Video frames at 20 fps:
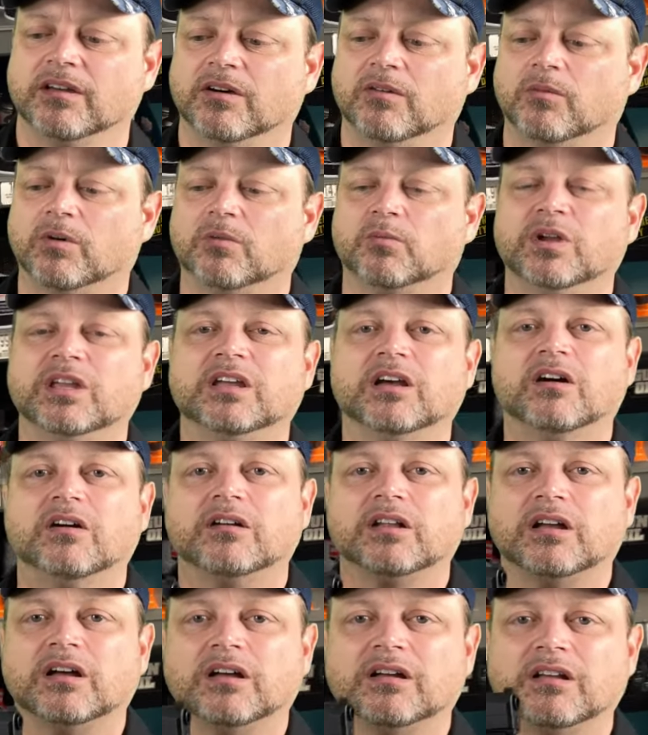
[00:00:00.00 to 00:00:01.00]
when we go
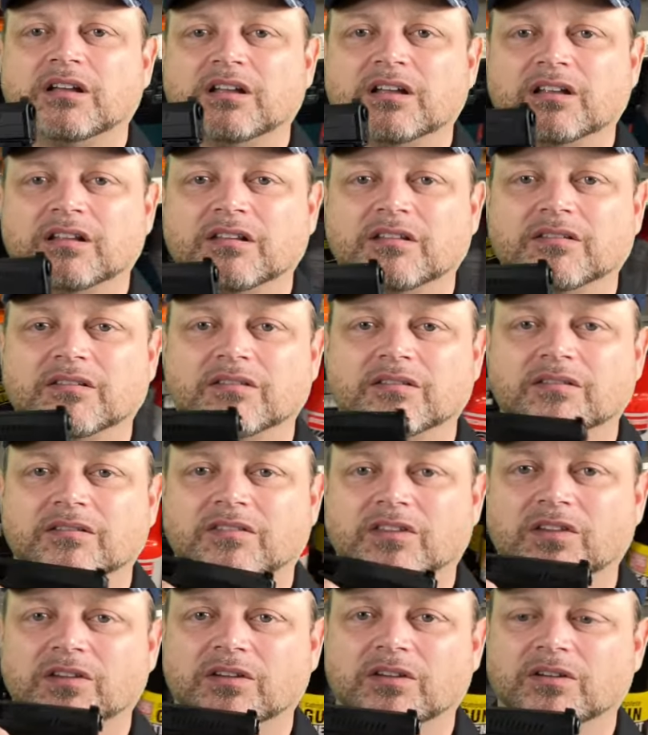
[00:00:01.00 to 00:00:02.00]

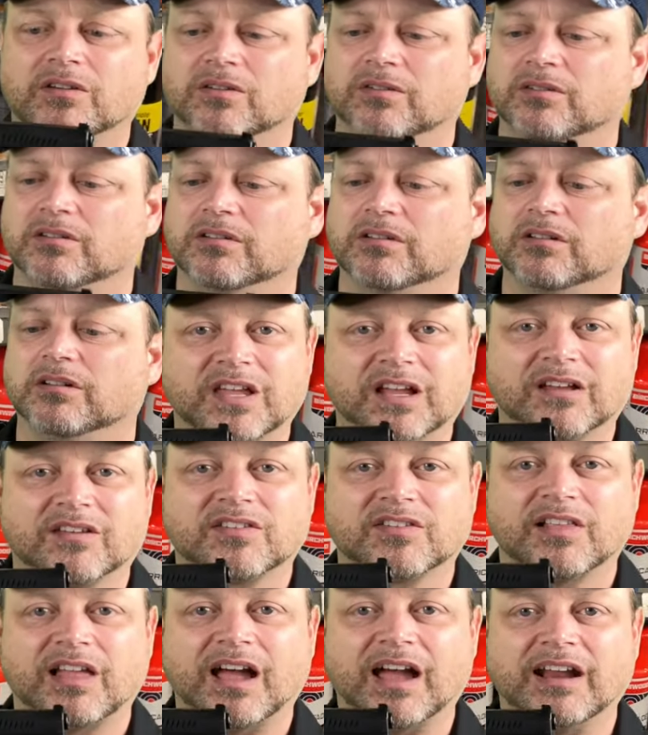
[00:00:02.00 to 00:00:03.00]
to take a
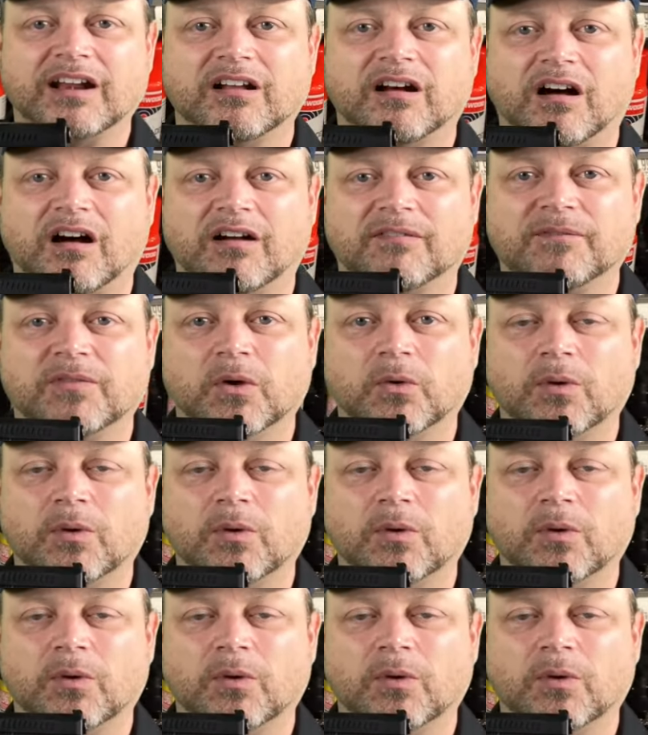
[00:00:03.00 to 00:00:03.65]
slide off the